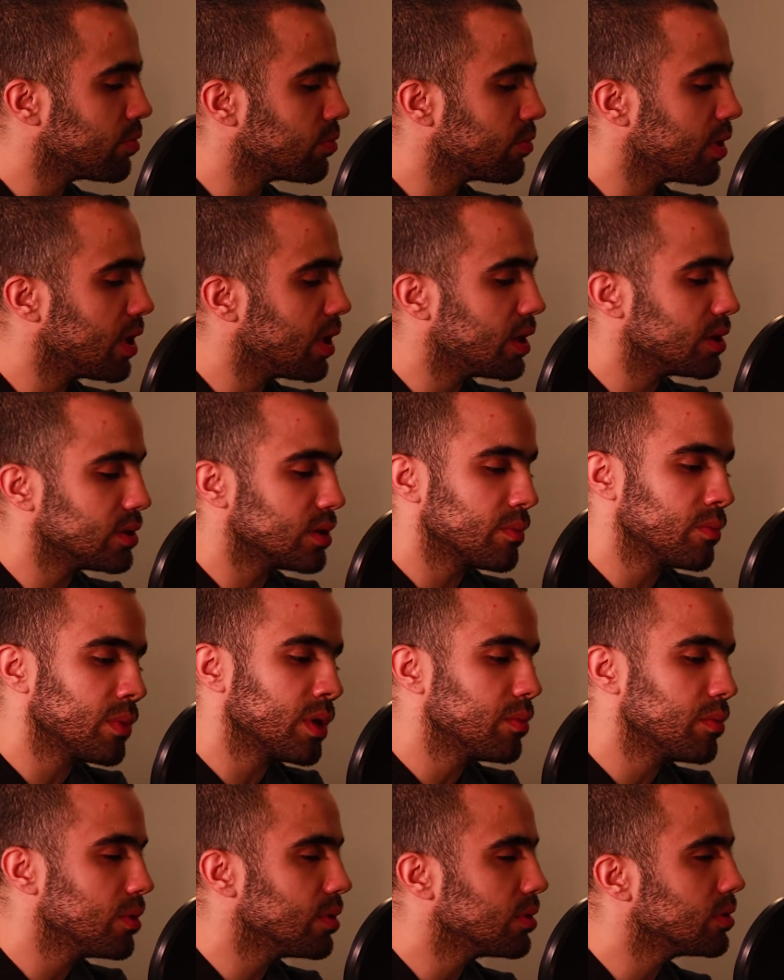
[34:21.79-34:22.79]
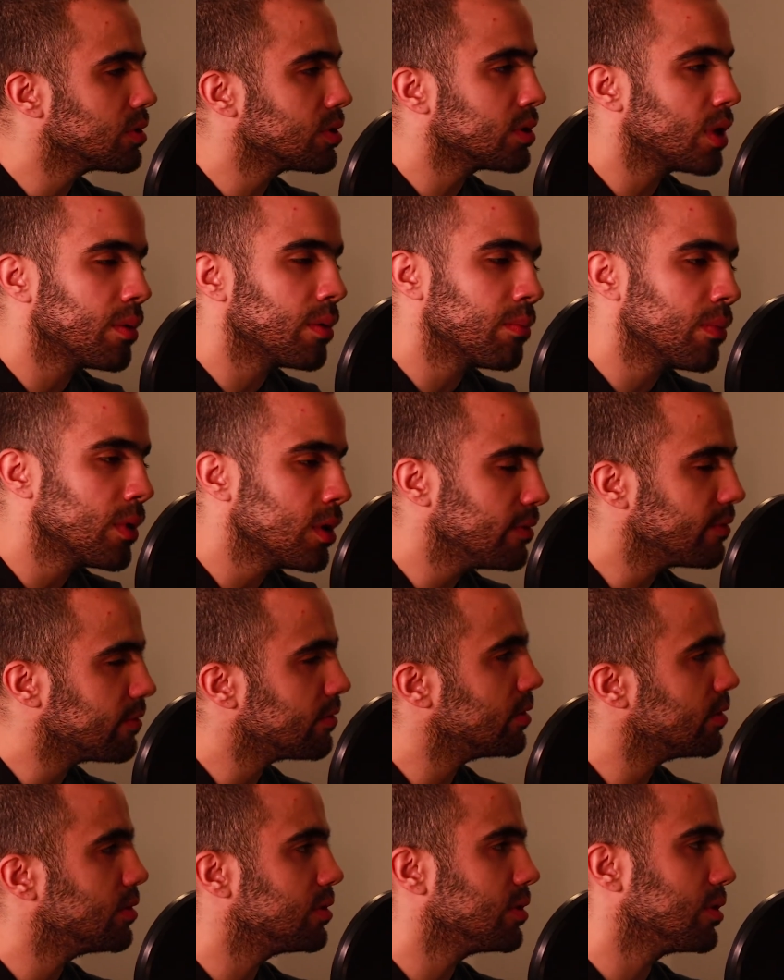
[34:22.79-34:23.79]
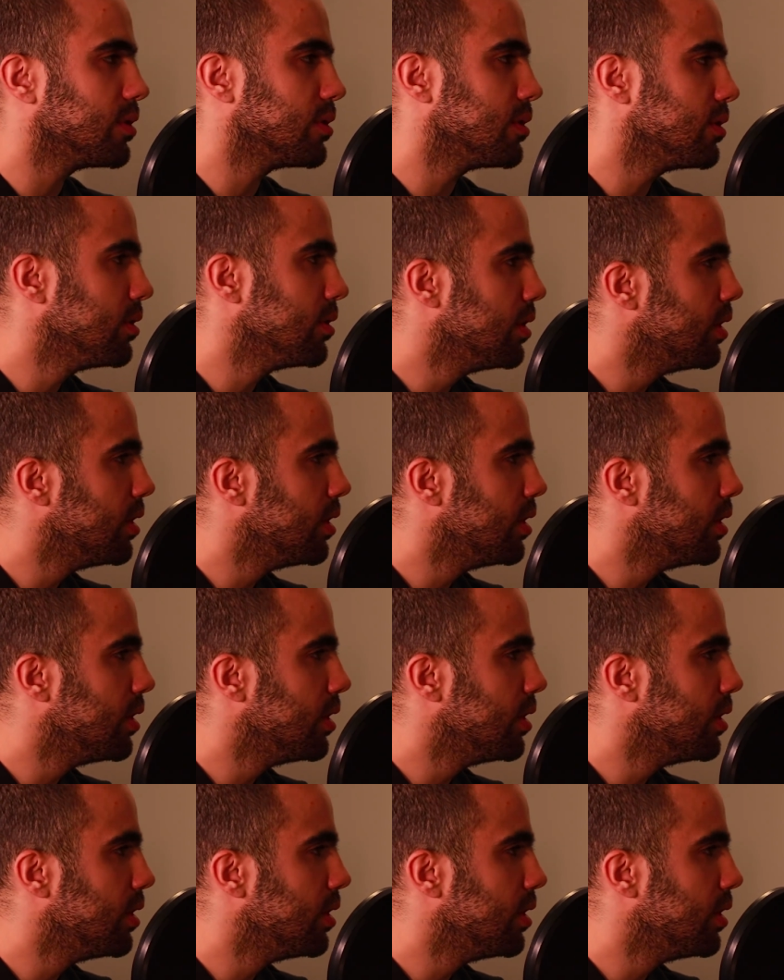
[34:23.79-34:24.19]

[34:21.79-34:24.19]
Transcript: you realize that maybe you're just not meant for each other.